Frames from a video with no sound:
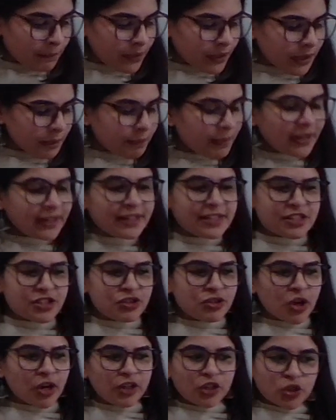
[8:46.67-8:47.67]
but it's not
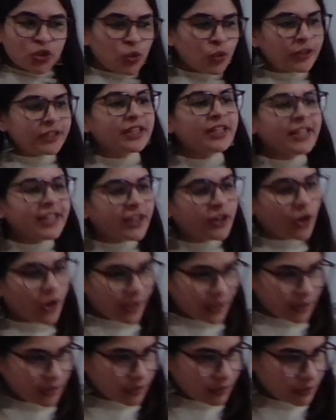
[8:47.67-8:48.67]
totally gone.
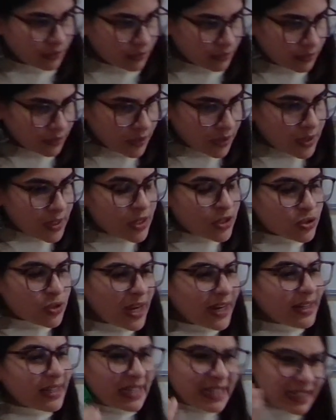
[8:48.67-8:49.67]
So I
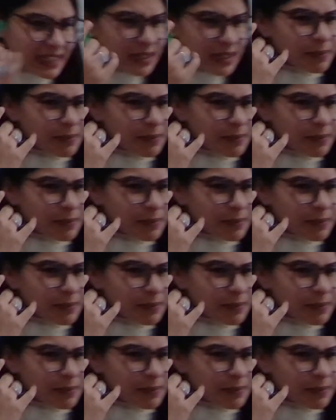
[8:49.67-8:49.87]
little bit